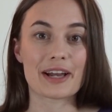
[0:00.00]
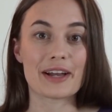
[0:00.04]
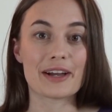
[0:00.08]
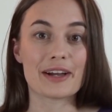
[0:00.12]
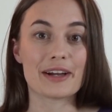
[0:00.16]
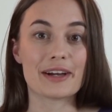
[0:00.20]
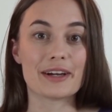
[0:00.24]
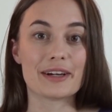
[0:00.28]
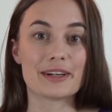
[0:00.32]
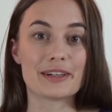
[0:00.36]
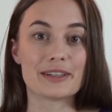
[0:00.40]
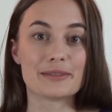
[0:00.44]

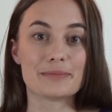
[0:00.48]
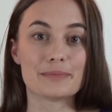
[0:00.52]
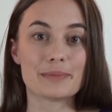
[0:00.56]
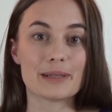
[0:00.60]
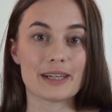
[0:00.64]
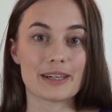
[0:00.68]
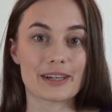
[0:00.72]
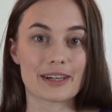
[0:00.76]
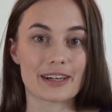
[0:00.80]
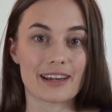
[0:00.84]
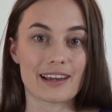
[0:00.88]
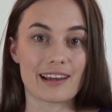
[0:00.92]
a
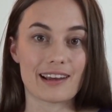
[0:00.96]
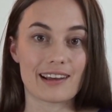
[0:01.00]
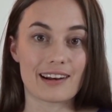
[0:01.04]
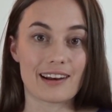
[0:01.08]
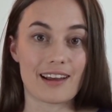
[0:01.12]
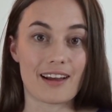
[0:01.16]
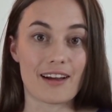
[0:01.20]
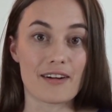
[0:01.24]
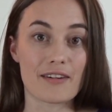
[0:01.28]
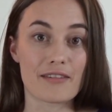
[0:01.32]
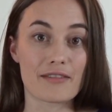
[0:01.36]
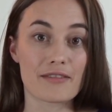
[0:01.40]
period
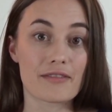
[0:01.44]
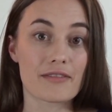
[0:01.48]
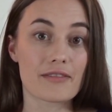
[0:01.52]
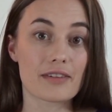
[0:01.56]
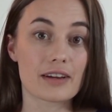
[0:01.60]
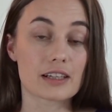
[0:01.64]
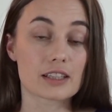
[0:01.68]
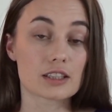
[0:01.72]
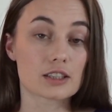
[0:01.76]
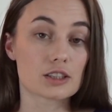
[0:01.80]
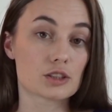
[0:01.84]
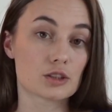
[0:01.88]
of
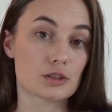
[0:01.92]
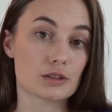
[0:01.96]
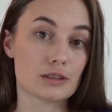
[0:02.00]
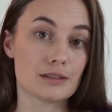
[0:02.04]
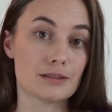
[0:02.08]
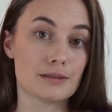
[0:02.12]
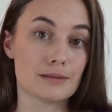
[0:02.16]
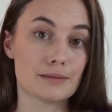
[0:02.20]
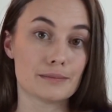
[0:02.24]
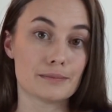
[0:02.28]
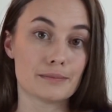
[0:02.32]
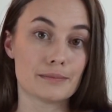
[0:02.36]

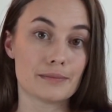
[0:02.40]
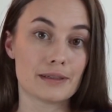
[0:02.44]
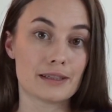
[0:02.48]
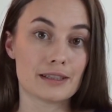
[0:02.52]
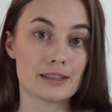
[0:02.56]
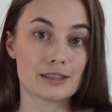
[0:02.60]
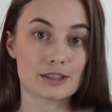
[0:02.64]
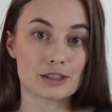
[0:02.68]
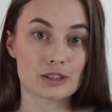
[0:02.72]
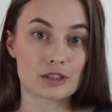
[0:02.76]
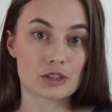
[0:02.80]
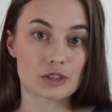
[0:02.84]
extreme
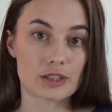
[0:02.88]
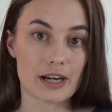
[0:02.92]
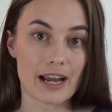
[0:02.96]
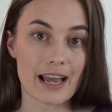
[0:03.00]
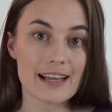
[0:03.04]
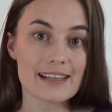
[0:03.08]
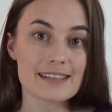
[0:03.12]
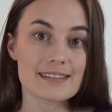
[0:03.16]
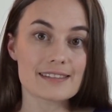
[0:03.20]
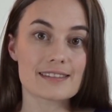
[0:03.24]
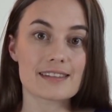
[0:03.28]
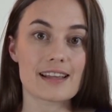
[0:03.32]

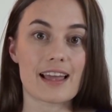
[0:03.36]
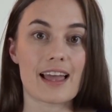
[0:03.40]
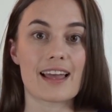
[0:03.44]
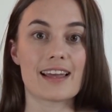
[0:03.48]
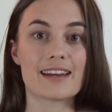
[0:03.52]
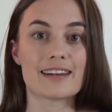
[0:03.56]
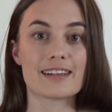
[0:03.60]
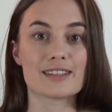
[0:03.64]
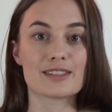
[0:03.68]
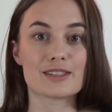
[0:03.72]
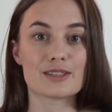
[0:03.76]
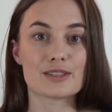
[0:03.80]
stress,
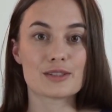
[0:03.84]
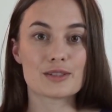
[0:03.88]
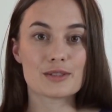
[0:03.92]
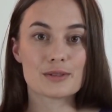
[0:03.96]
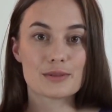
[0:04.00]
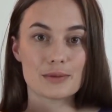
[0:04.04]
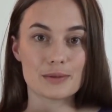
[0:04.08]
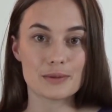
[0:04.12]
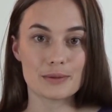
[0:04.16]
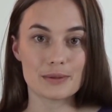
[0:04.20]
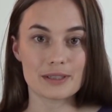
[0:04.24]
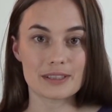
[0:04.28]
and as
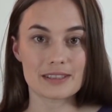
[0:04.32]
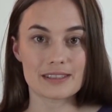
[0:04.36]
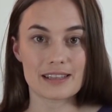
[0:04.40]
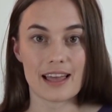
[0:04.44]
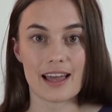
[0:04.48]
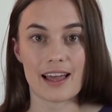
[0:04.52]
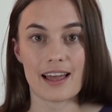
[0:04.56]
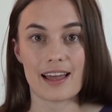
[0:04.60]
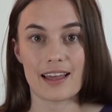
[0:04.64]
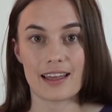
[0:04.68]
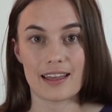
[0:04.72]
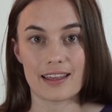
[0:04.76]
soon as
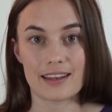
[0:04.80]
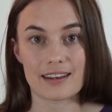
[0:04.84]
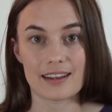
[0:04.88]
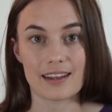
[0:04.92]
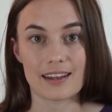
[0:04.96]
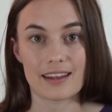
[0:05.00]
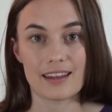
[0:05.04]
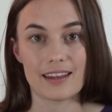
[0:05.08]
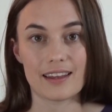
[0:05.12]
that